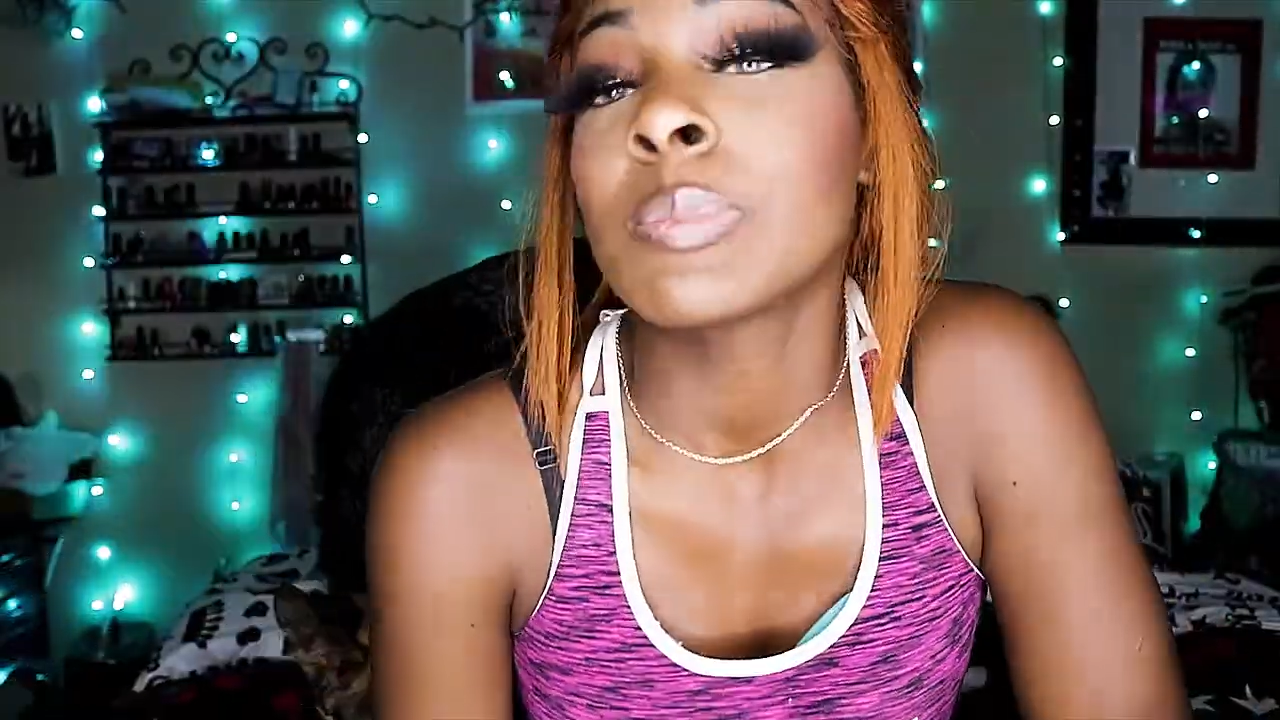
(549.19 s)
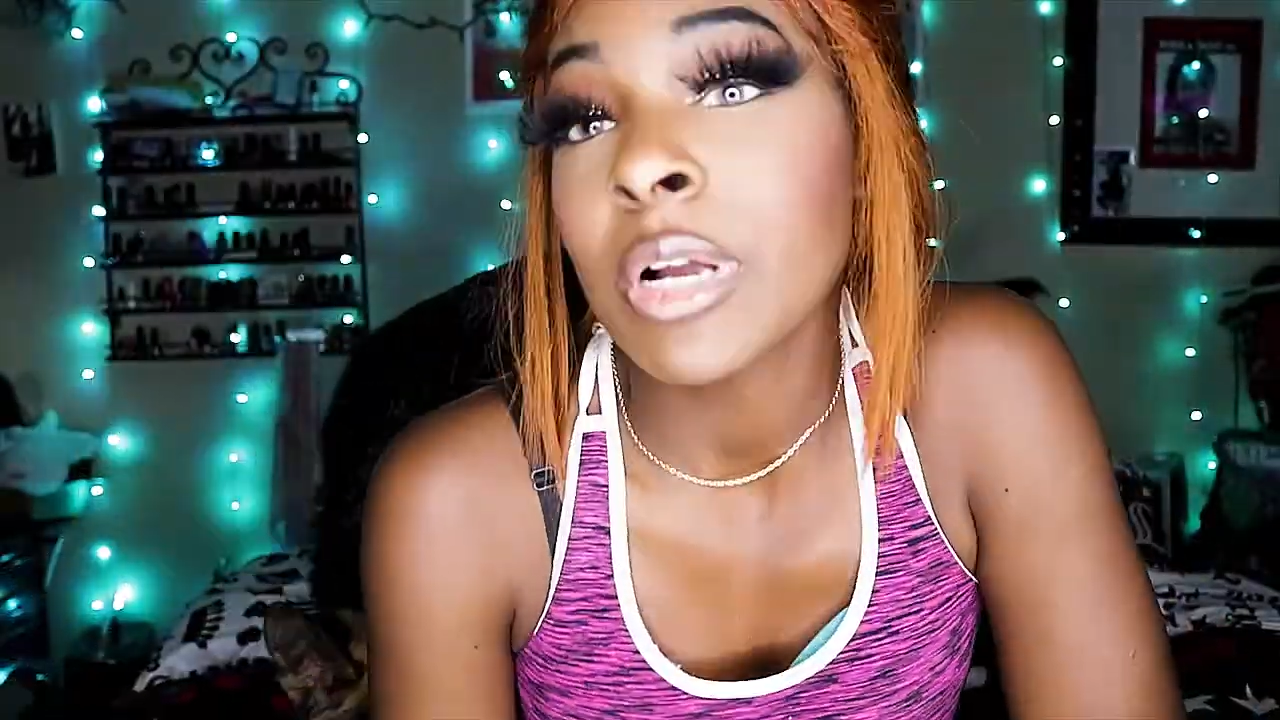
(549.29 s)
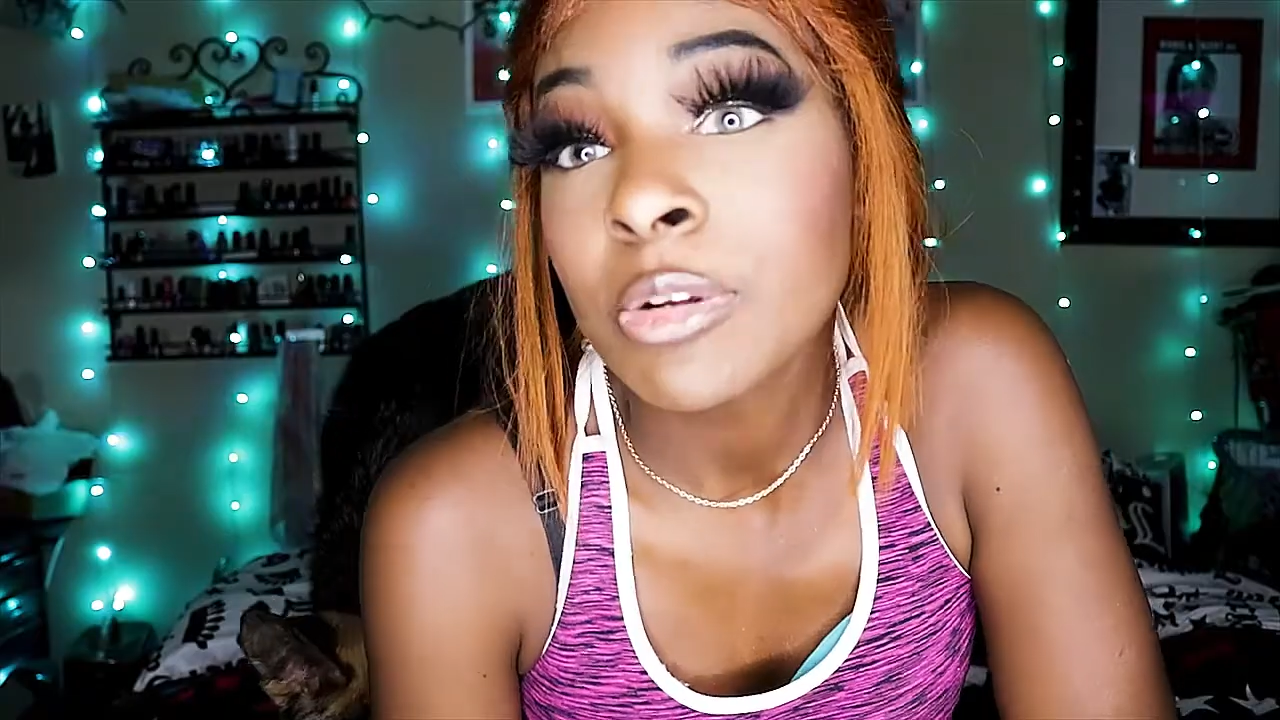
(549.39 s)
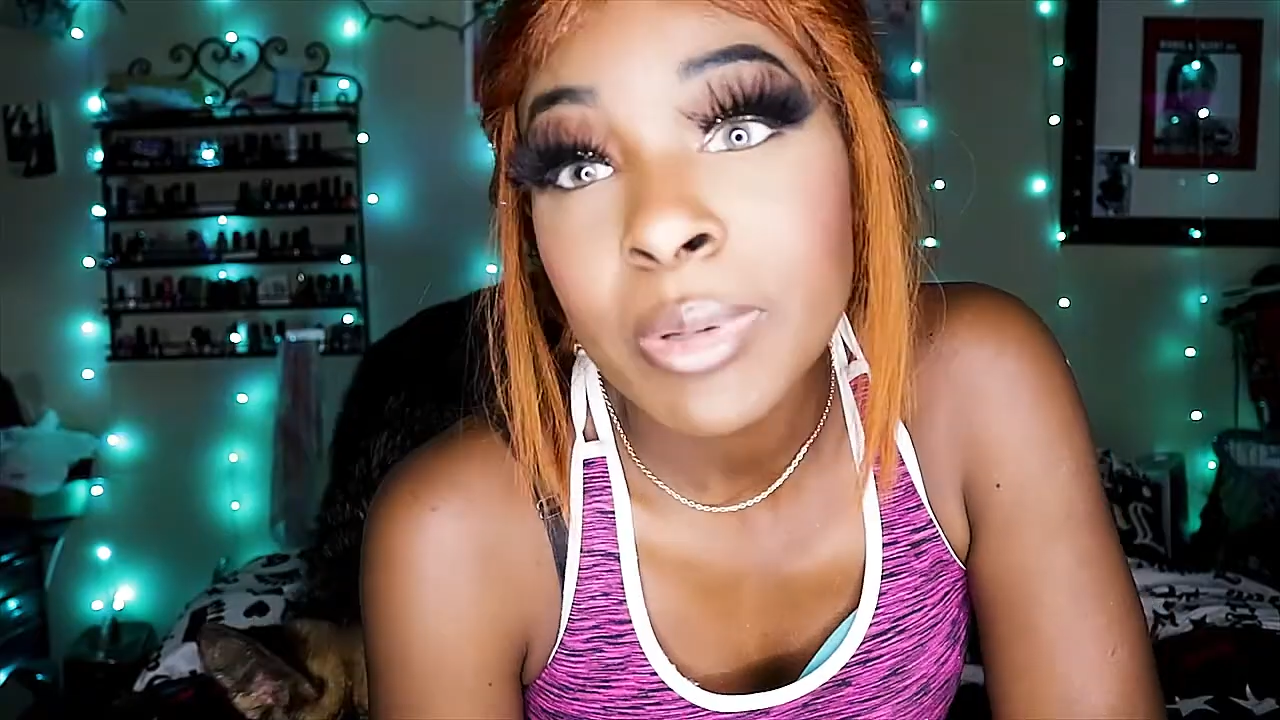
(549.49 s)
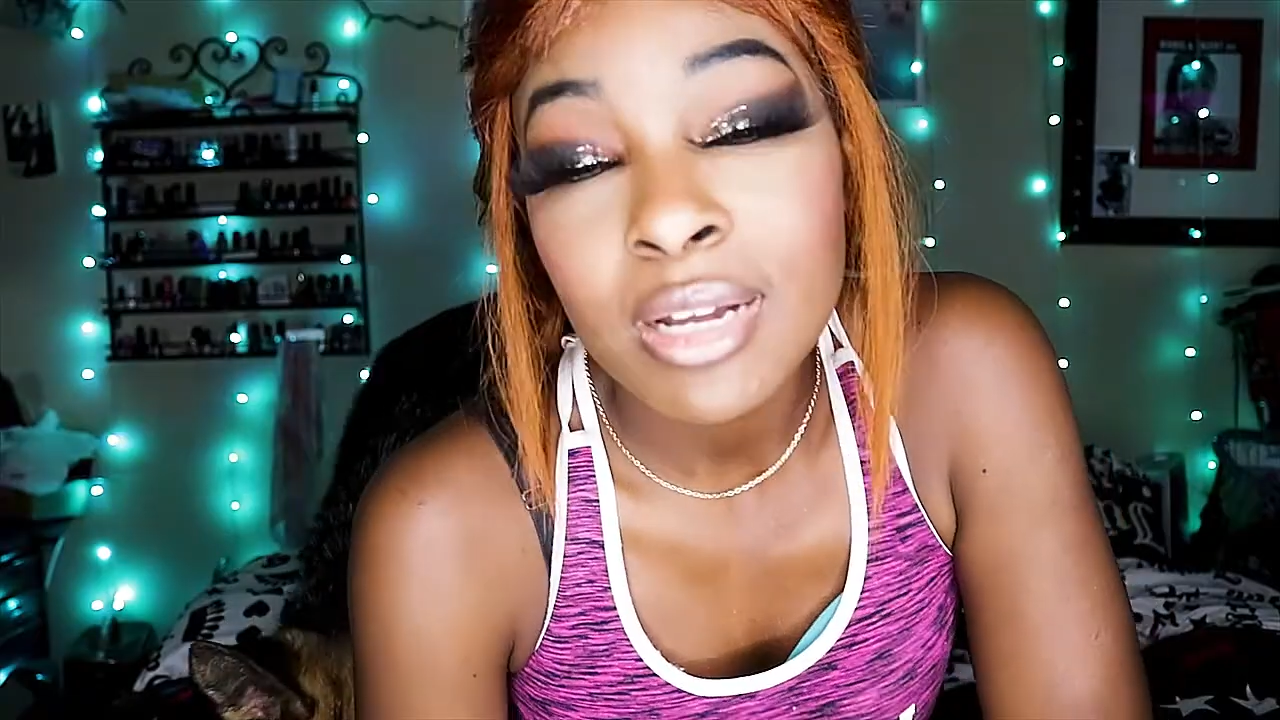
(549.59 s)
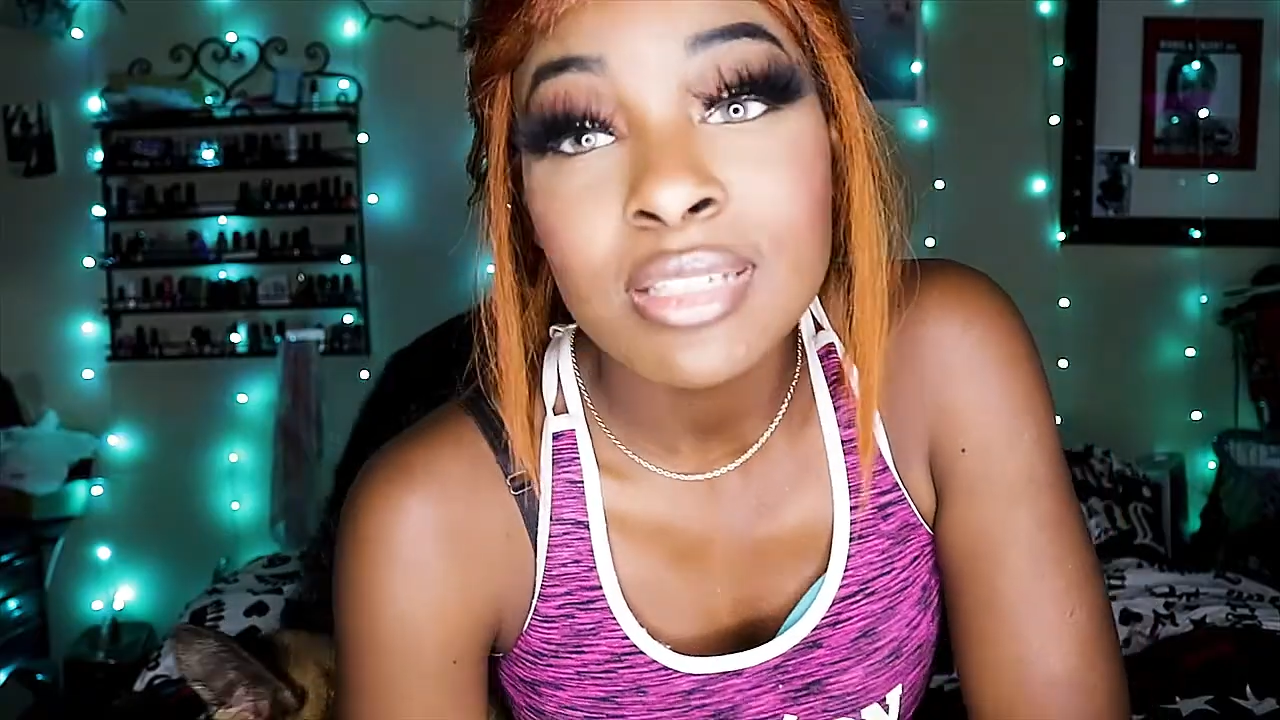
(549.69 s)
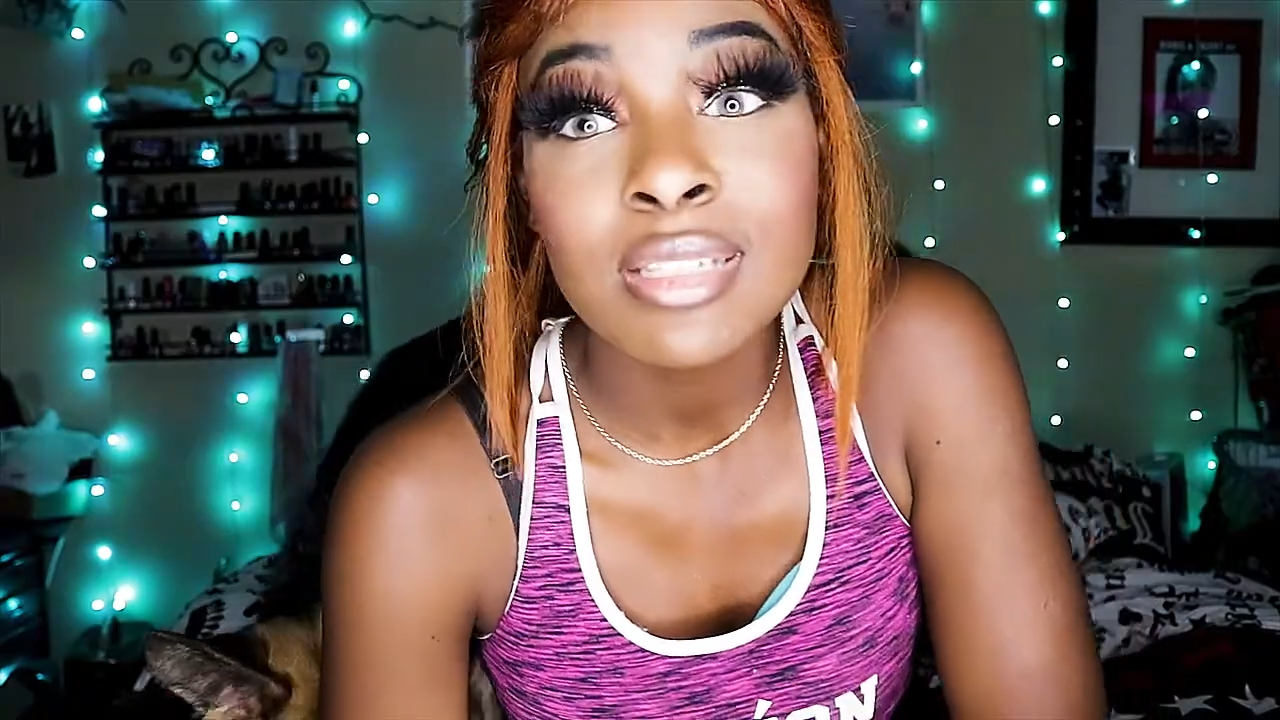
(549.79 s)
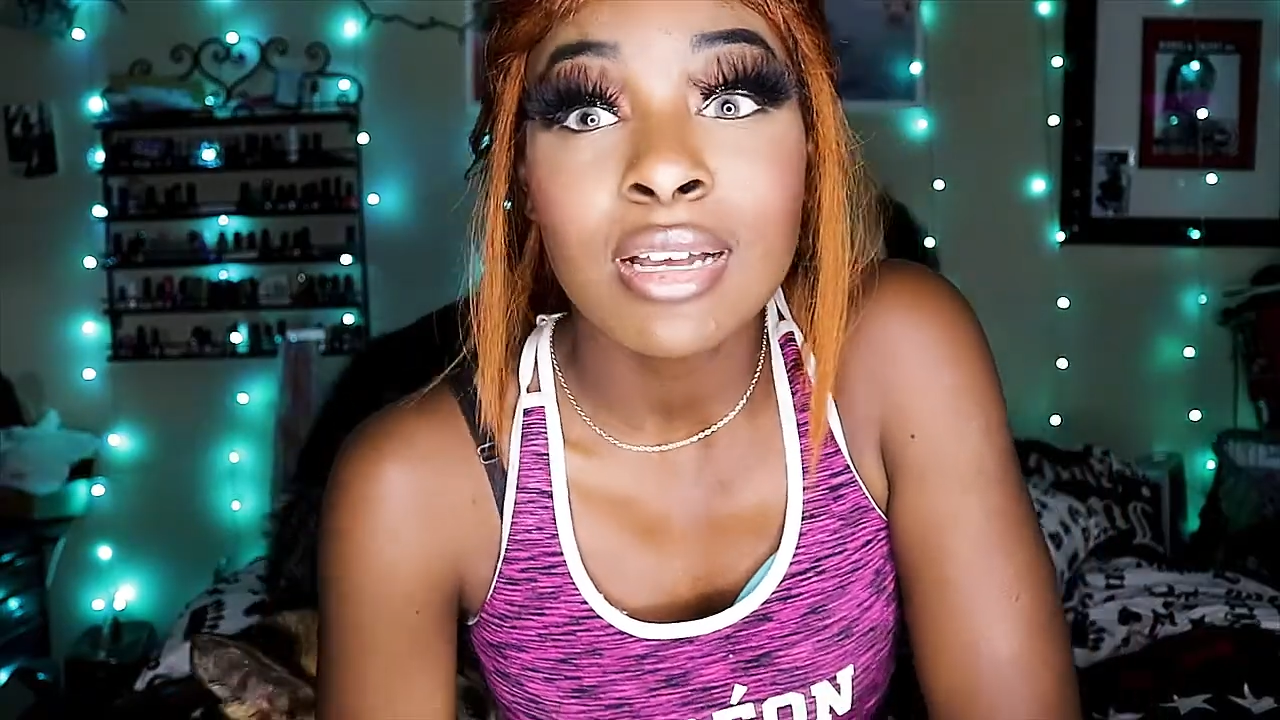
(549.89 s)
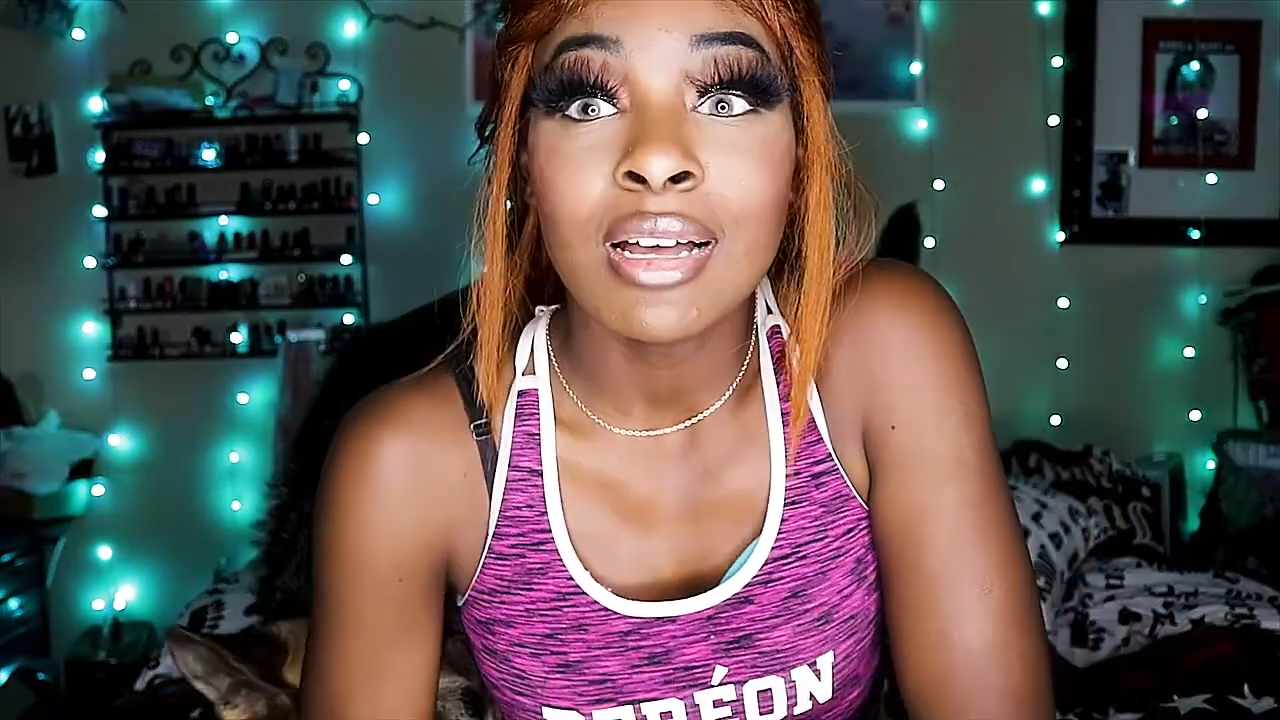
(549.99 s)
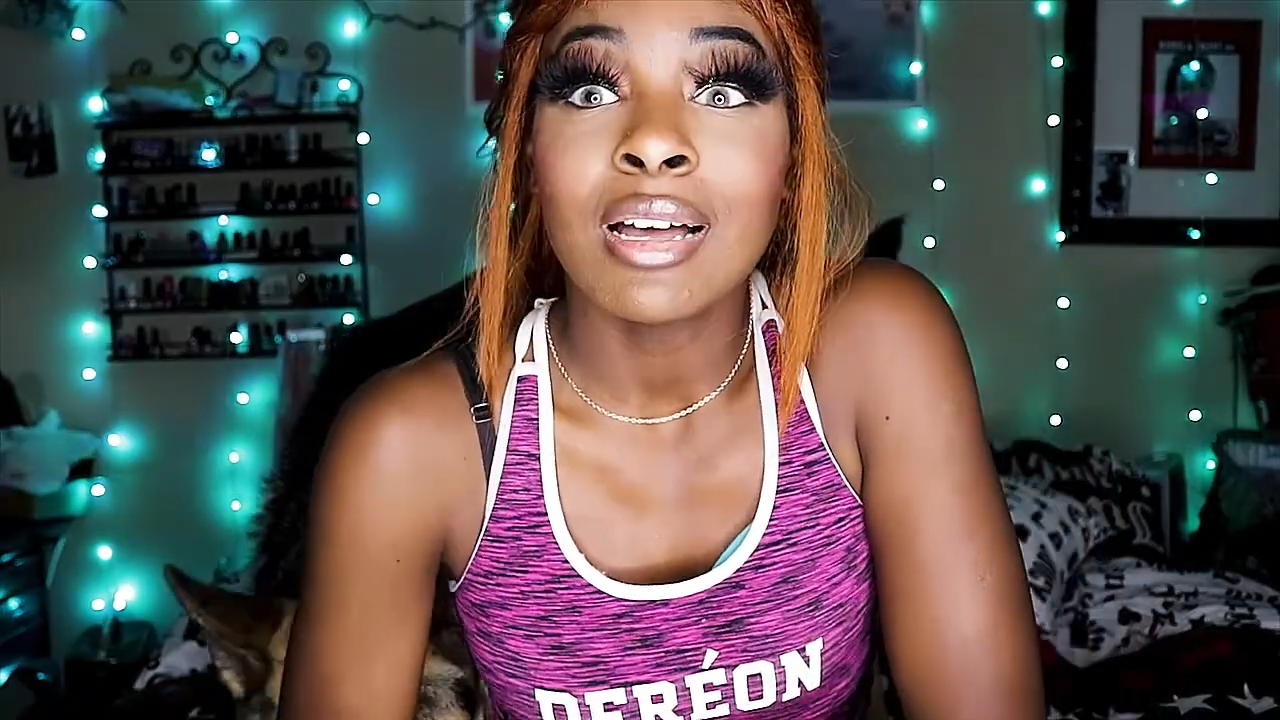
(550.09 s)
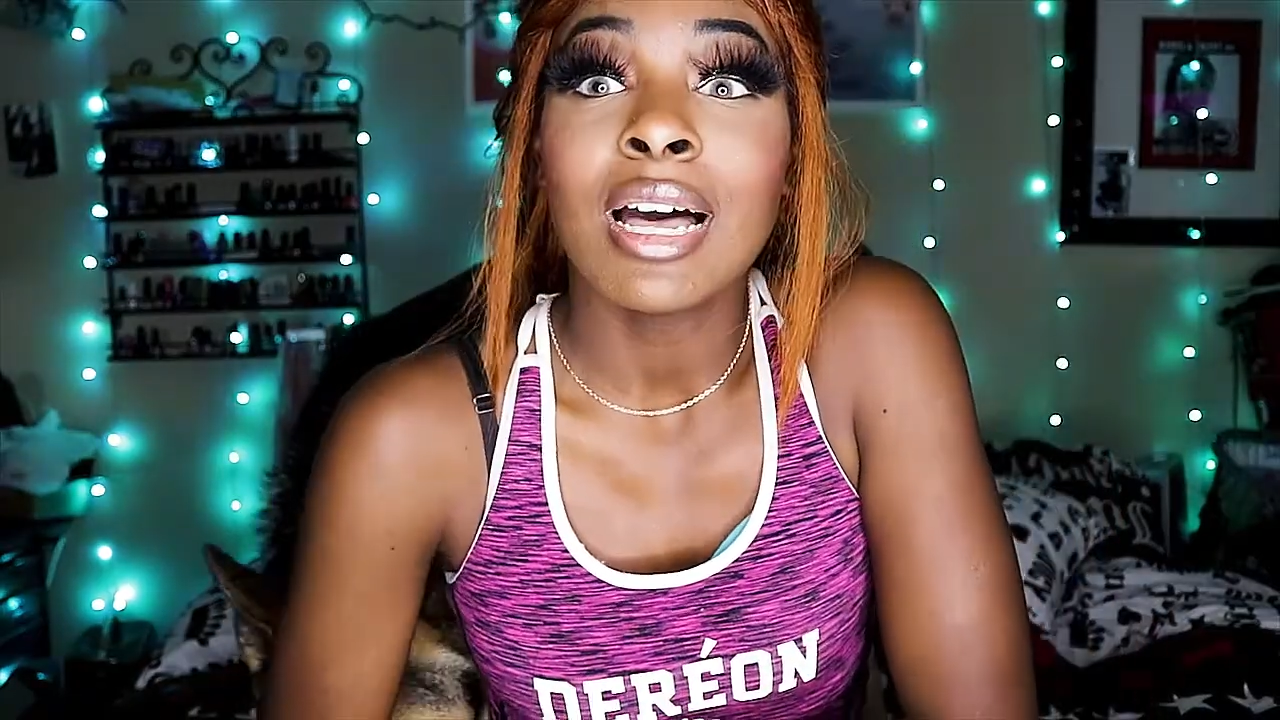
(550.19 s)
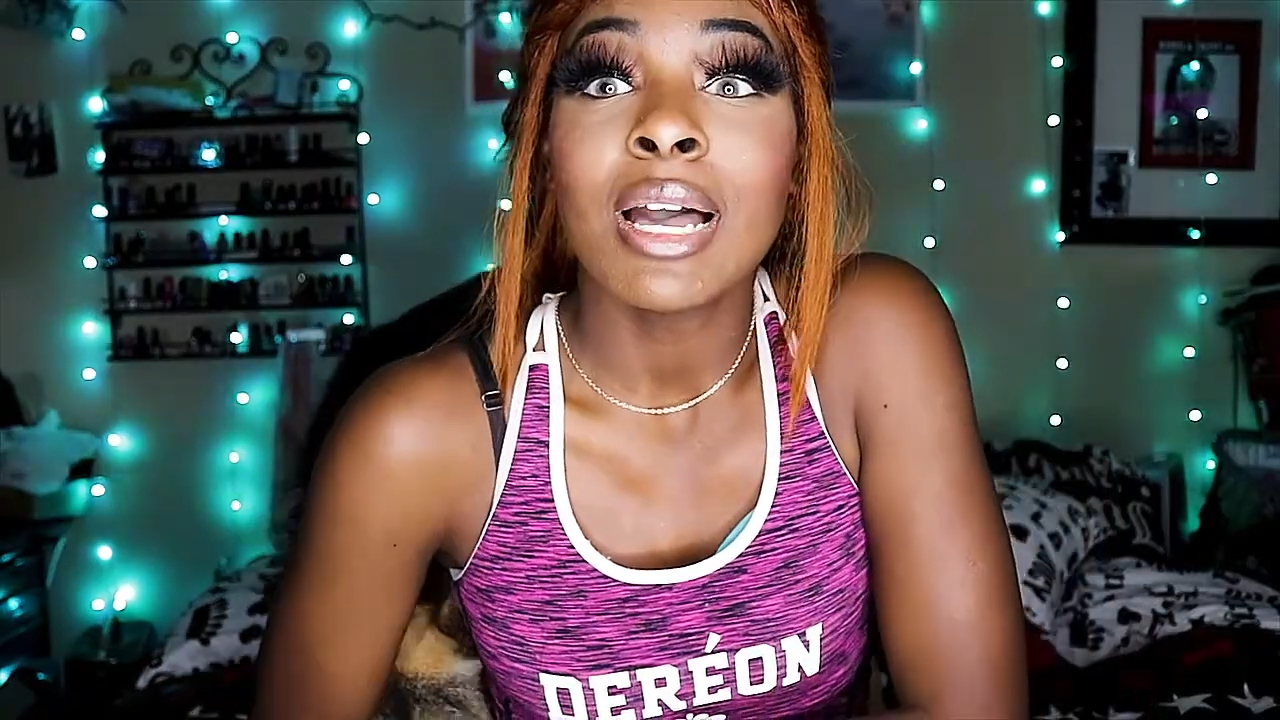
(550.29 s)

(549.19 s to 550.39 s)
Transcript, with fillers: bark box uh,